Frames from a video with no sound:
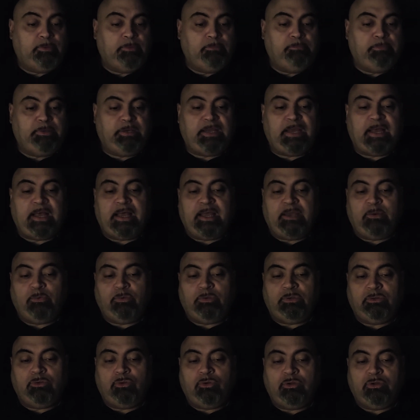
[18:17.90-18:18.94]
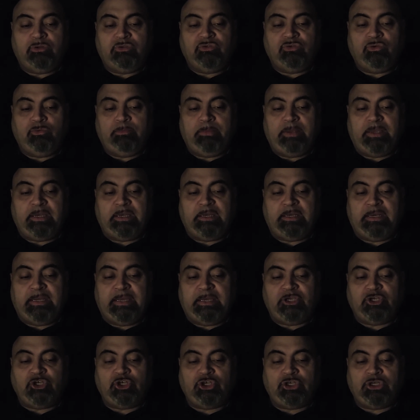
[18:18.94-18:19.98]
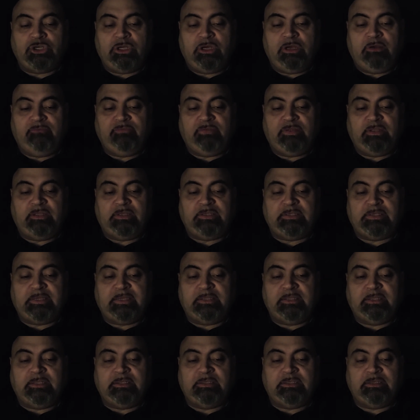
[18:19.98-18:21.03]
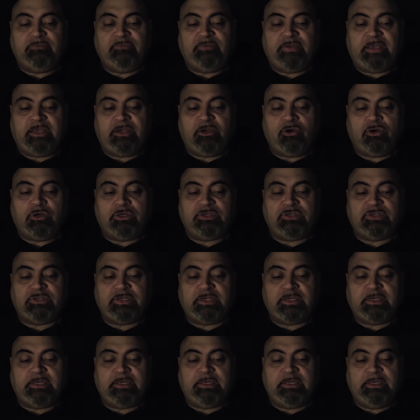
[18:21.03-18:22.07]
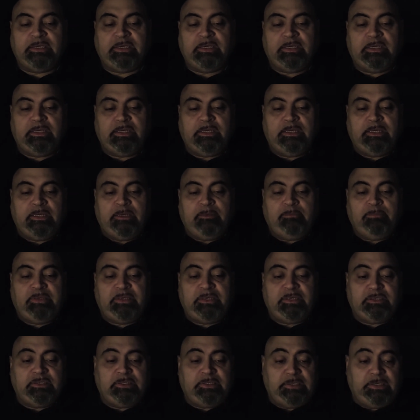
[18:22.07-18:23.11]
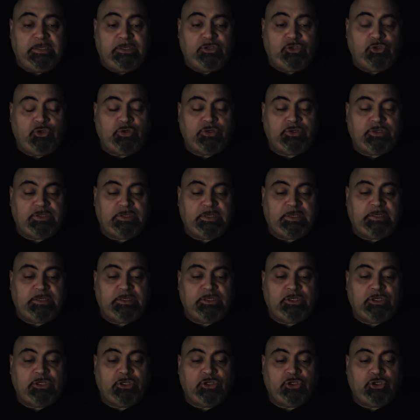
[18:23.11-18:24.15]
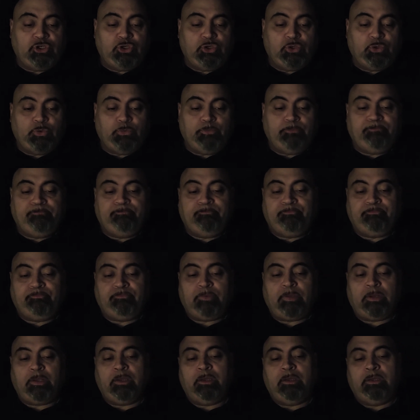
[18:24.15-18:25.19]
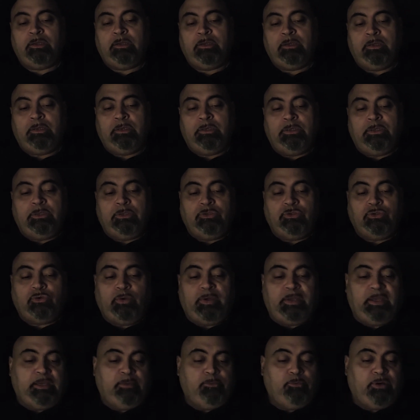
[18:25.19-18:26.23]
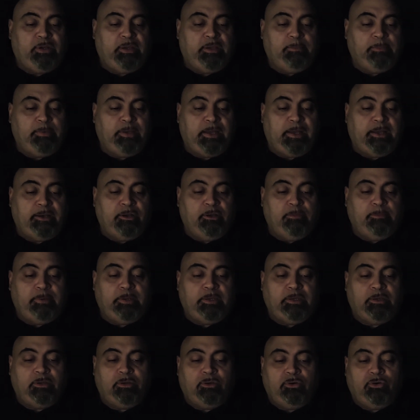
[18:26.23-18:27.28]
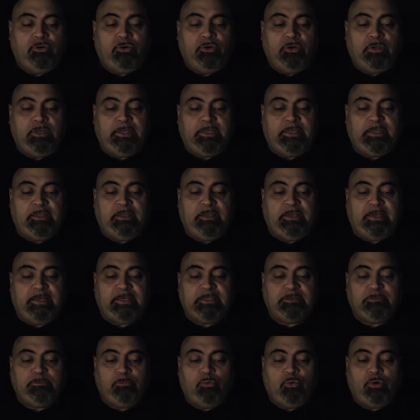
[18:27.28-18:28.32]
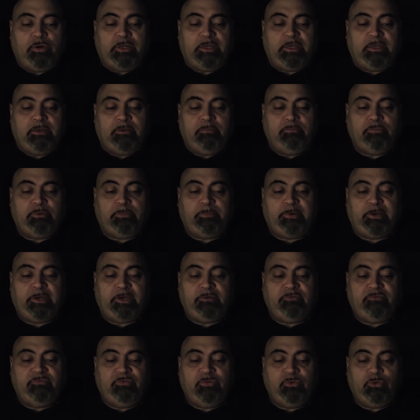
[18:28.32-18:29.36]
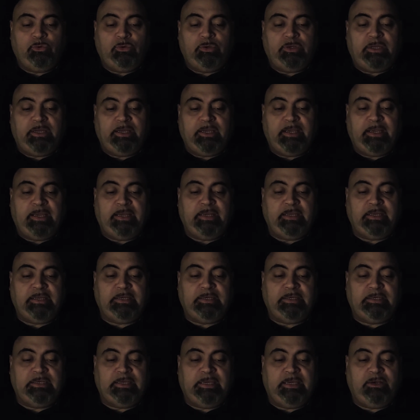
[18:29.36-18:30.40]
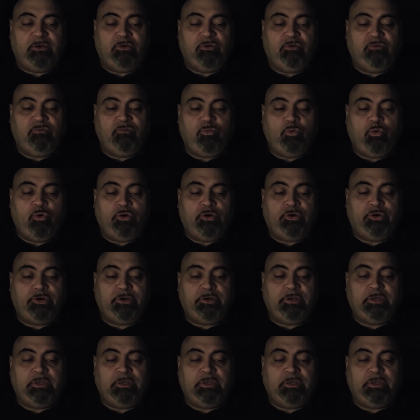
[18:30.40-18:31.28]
But I will also make a nation of the descendants of Hagar's son, because he is your son too. So Abraham got up early the next morning, prepared food and a container of water,